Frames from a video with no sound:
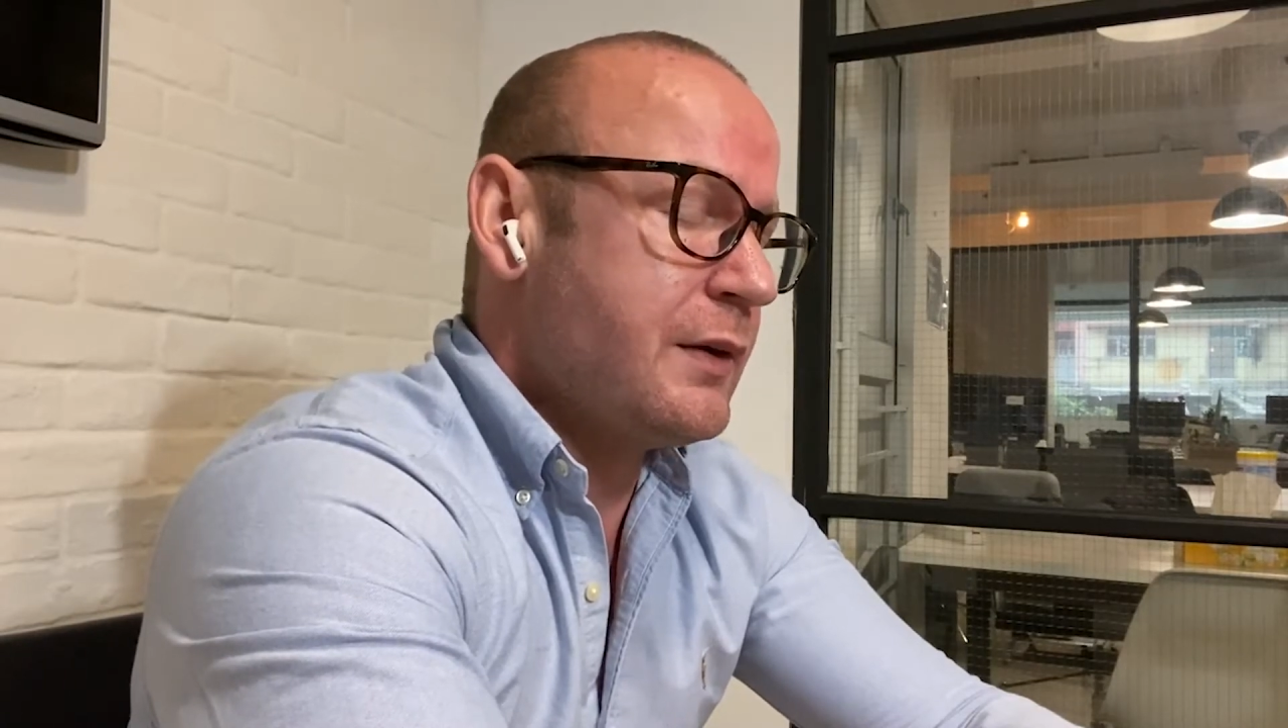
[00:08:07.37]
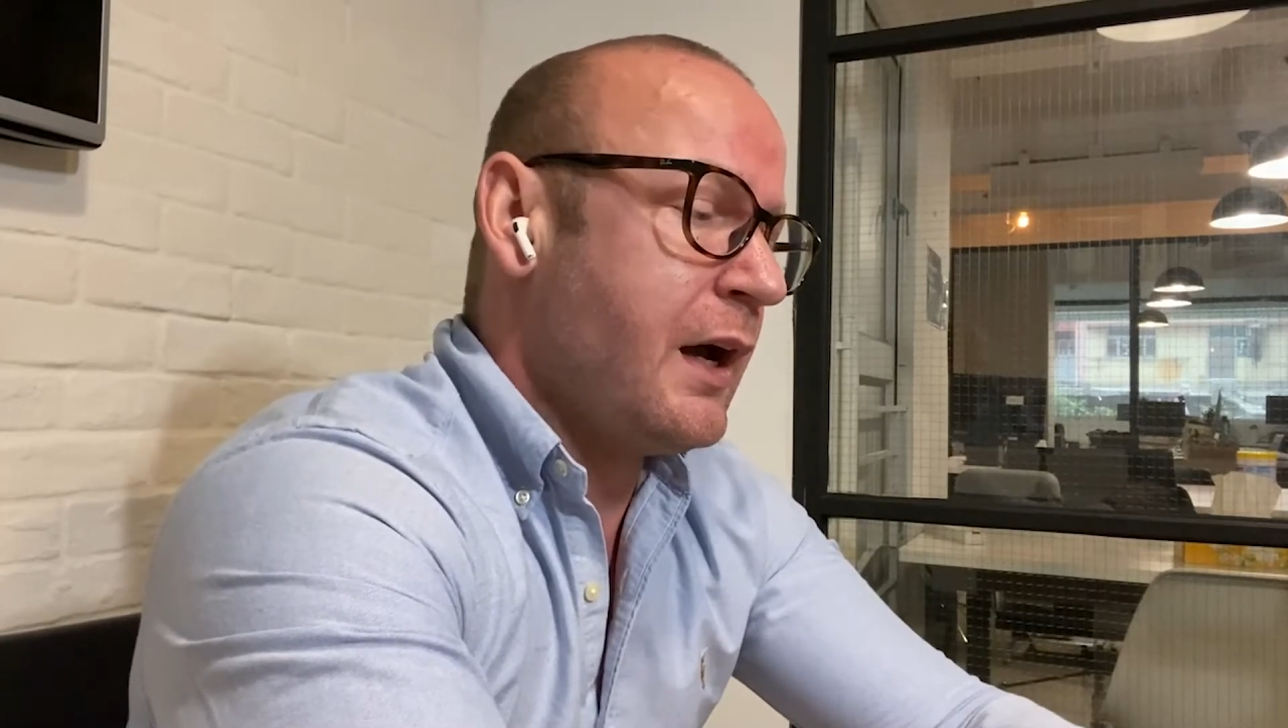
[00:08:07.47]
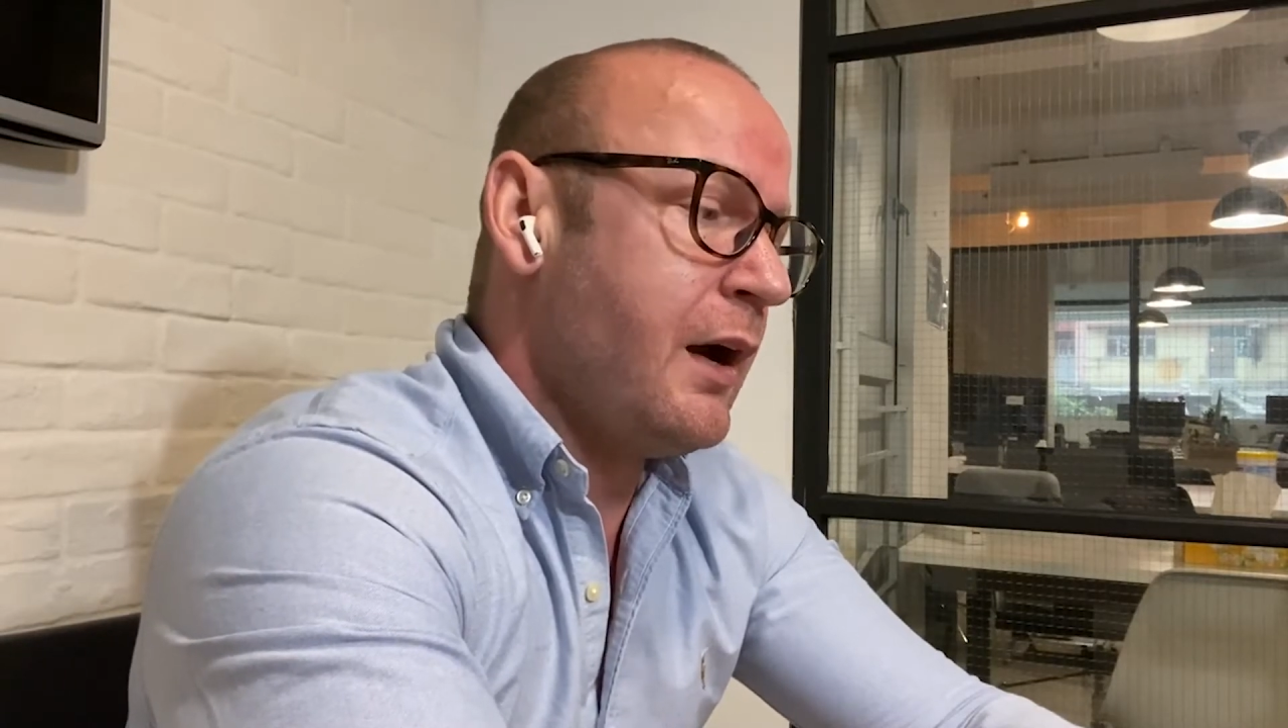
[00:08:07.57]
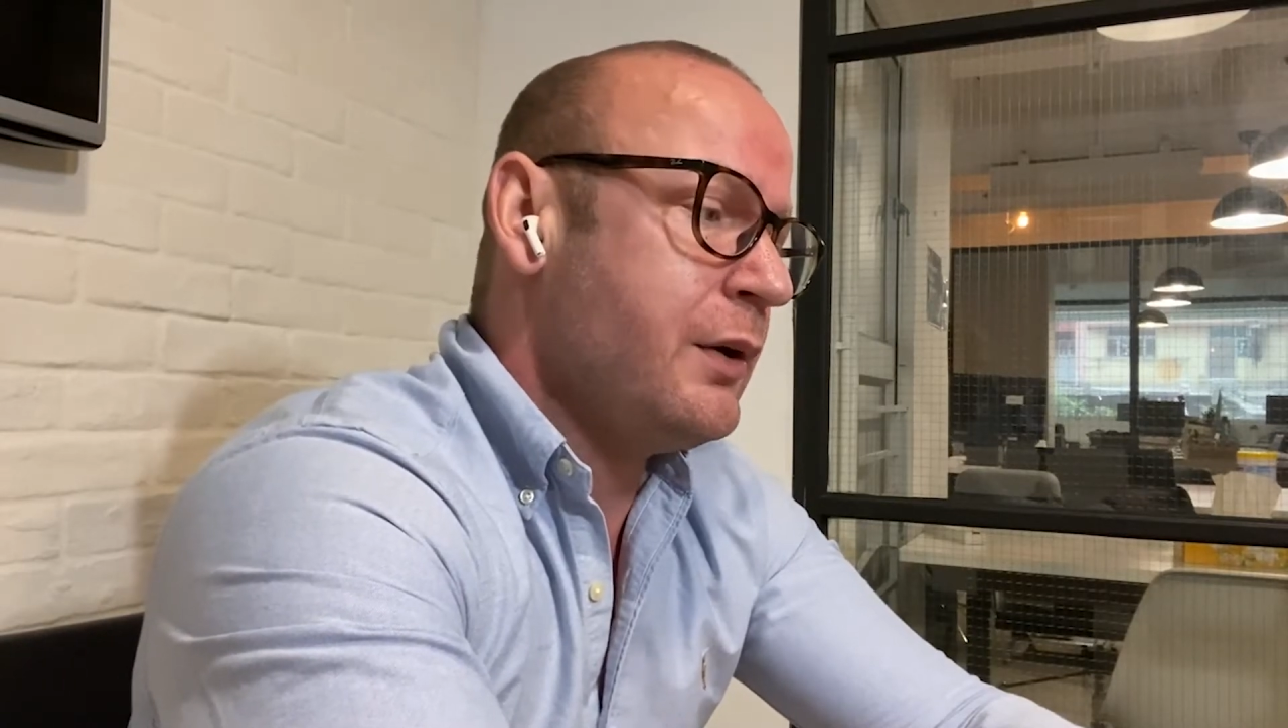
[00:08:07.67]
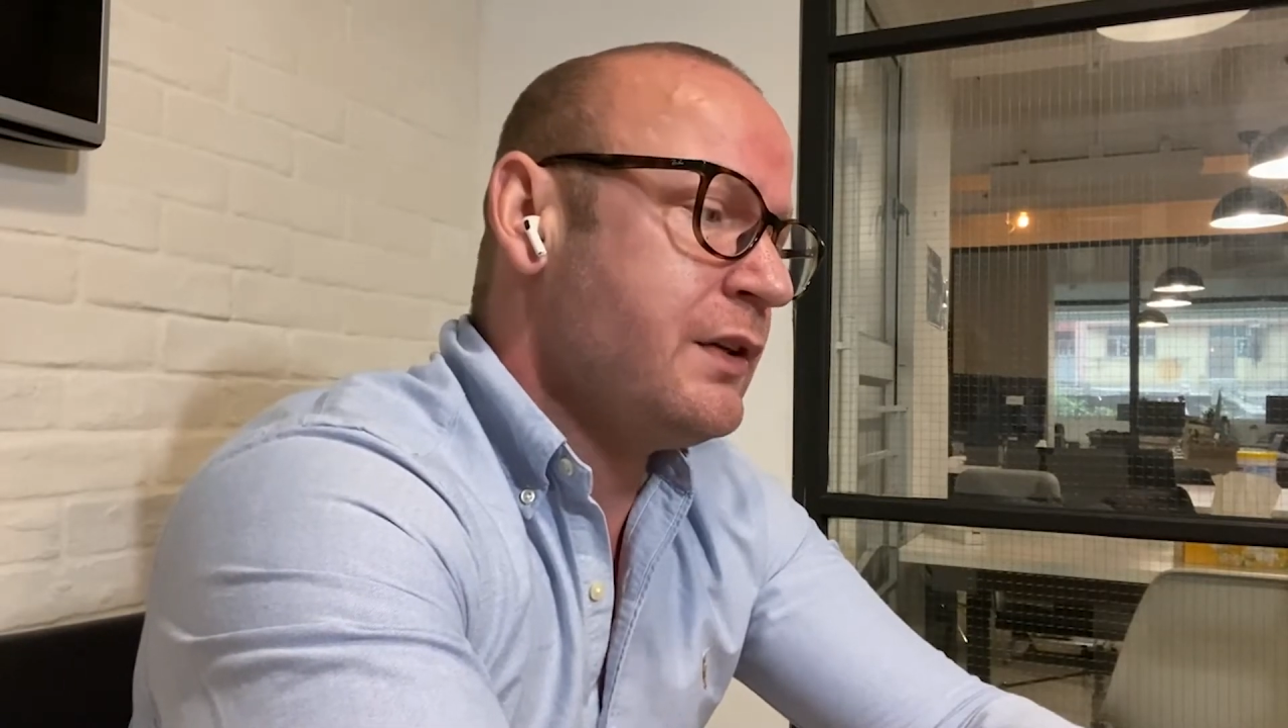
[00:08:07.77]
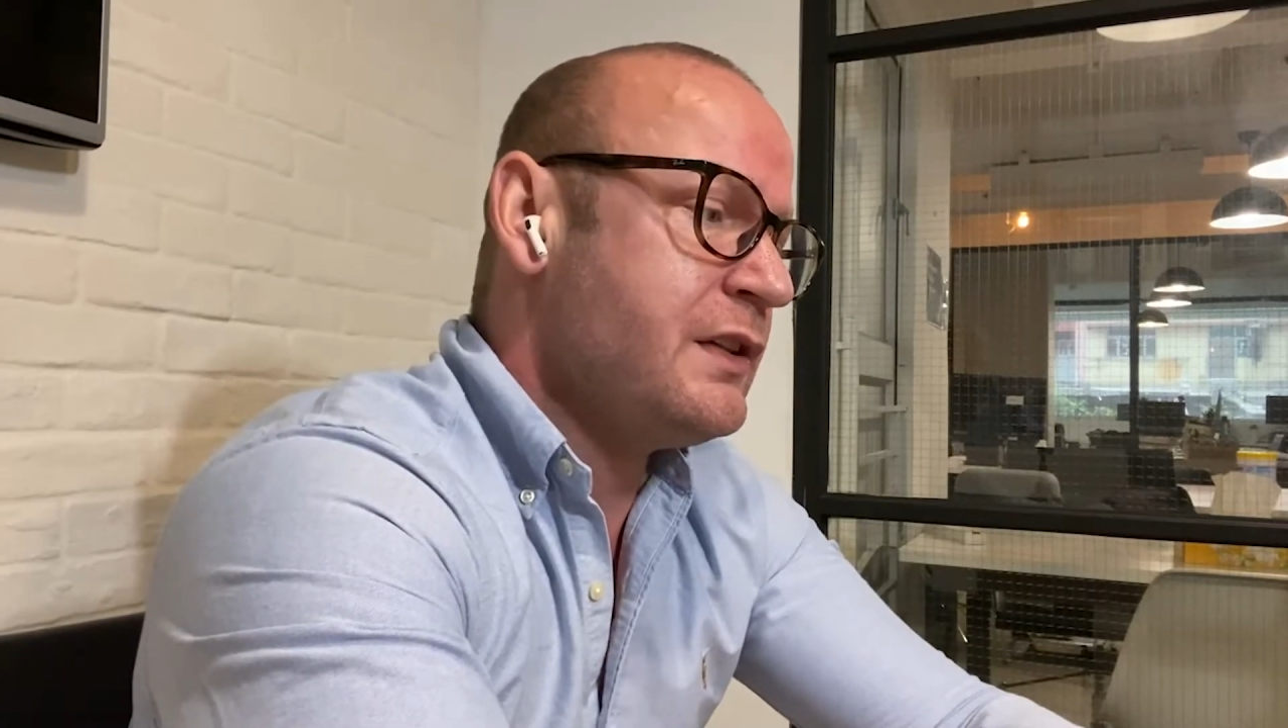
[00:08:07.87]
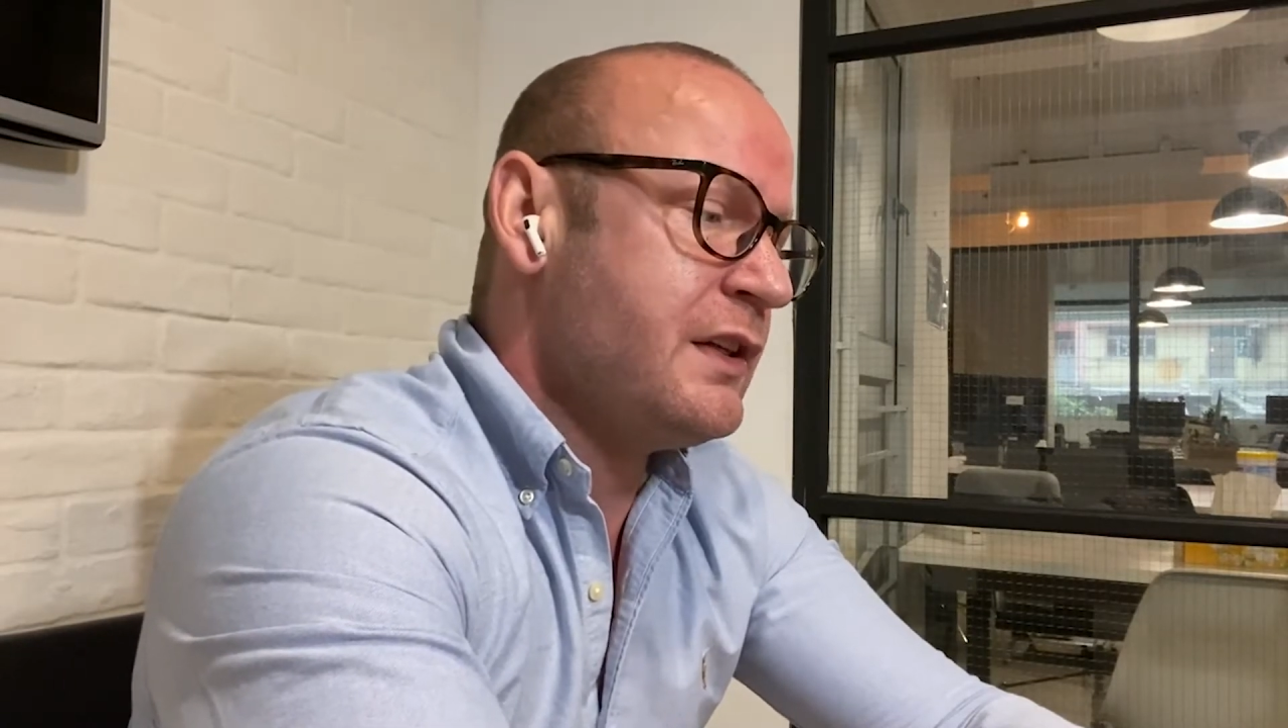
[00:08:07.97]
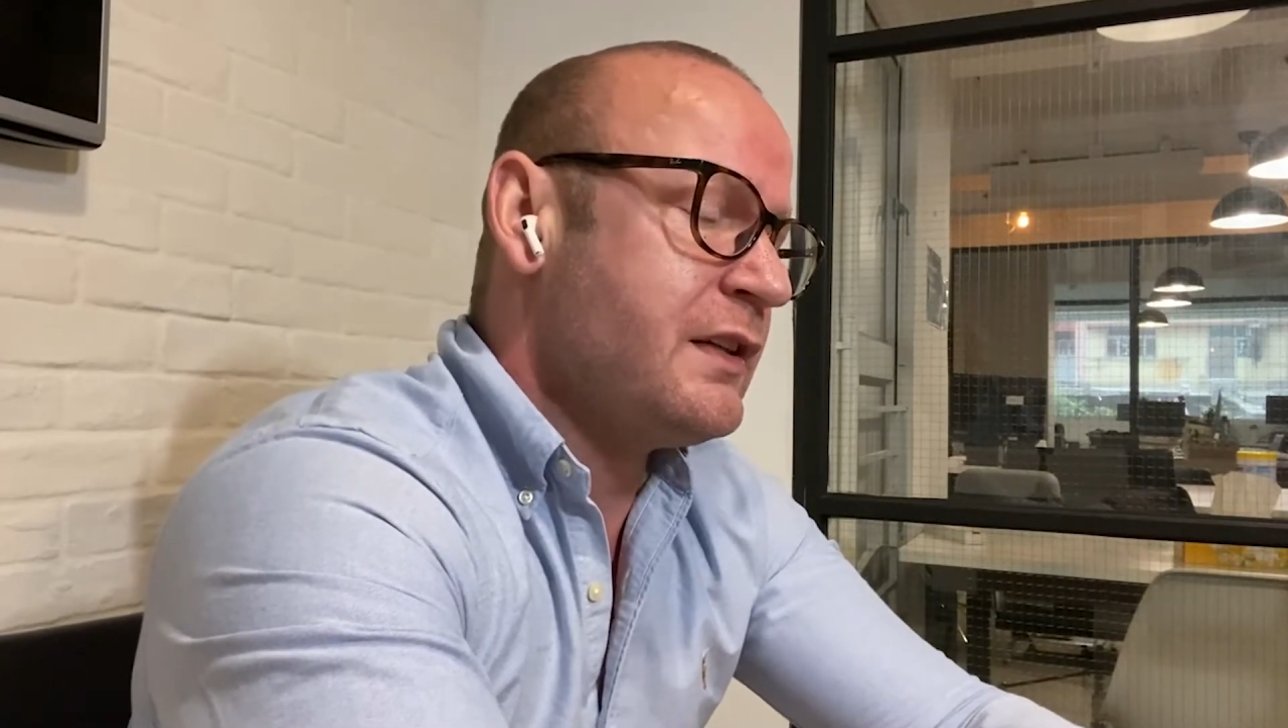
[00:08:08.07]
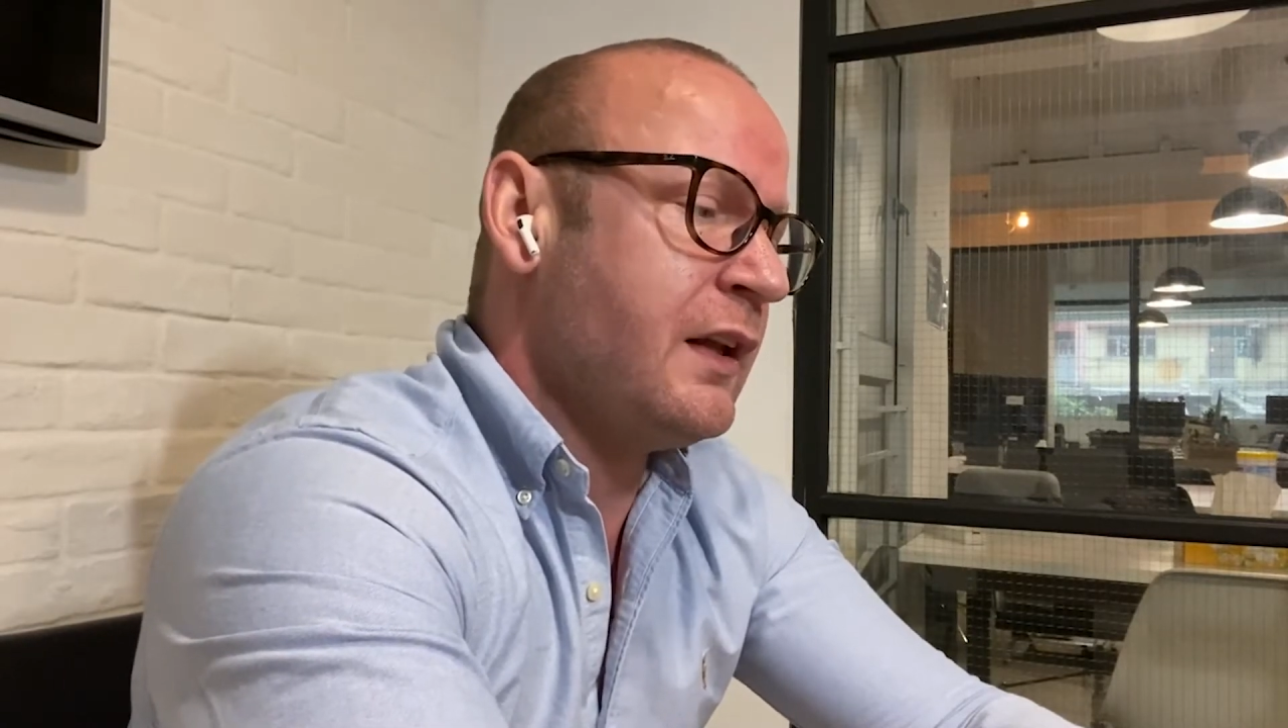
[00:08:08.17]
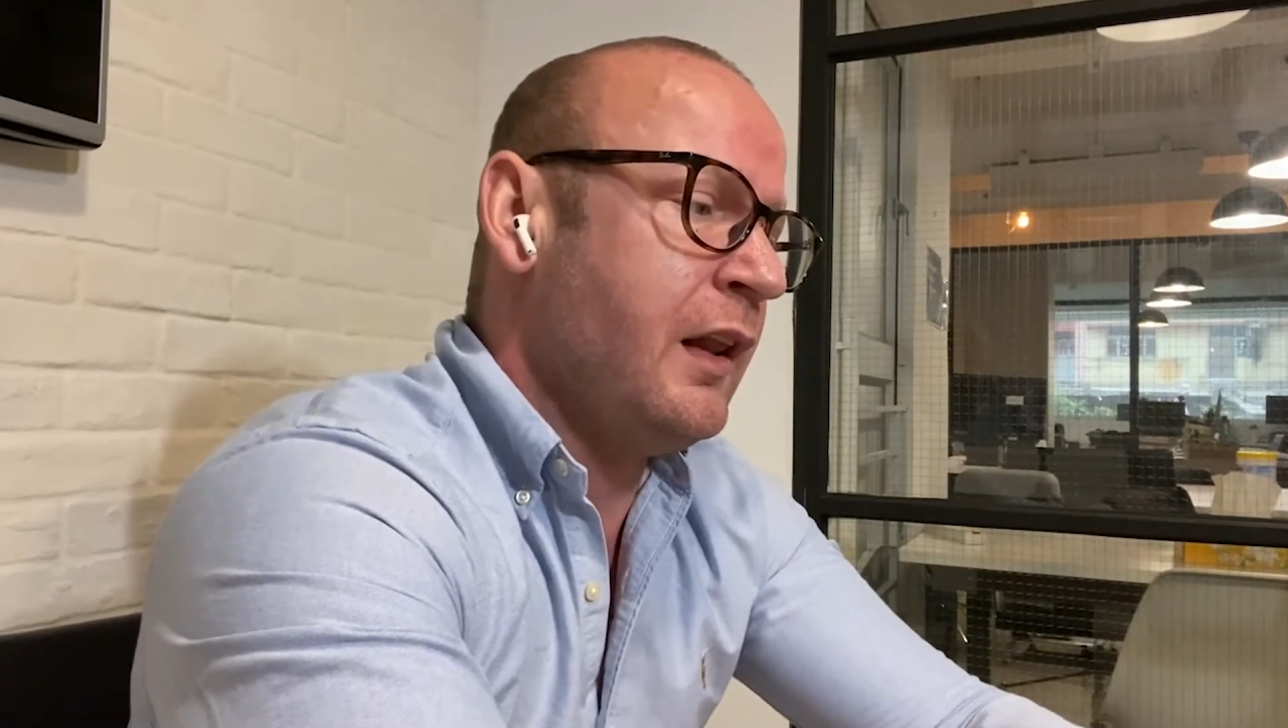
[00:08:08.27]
How does this